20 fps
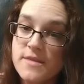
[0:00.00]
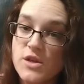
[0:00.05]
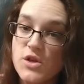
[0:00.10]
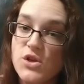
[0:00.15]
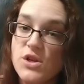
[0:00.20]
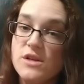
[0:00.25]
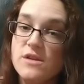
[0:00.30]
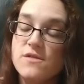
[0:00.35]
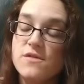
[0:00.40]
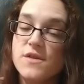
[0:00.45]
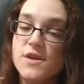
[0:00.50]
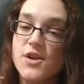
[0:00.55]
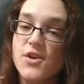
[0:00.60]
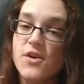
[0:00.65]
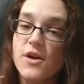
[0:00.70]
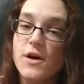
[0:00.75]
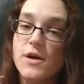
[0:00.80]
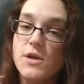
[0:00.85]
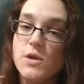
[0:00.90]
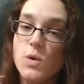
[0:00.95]
You need to
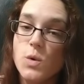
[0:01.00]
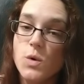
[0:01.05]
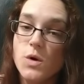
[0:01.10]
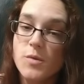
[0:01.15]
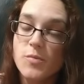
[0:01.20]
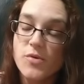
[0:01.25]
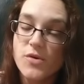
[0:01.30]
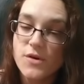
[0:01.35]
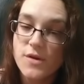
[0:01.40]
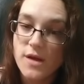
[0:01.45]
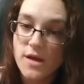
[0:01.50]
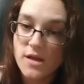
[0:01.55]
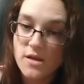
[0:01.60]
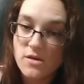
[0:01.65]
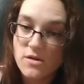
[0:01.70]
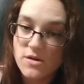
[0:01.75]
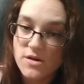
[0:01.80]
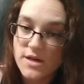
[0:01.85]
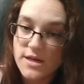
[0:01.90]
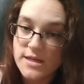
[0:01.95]
figure out your
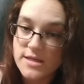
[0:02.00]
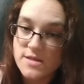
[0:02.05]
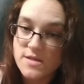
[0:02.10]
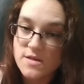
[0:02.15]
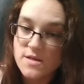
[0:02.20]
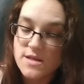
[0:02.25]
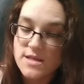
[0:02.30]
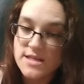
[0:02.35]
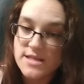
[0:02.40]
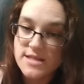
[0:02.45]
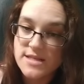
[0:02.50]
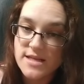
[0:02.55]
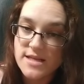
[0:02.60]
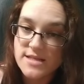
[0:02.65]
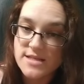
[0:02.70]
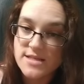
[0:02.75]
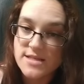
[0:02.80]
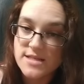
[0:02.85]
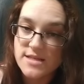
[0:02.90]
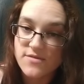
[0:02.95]
particular insulin
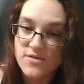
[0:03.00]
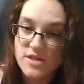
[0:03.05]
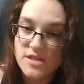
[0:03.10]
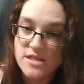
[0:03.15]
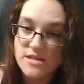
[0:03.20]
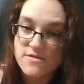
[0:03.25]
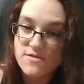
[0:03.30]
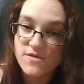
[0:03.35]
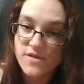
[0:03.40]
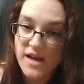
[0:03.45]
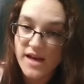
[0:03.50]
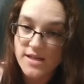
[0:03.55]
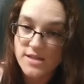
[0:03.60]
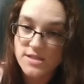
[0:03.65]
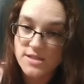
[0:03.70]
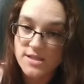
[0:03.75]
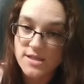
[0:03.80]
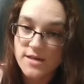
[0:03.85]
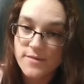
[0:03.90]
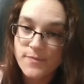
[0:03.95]
sensitivity
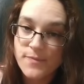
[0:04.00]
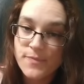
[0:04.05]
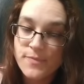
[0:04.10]
factor,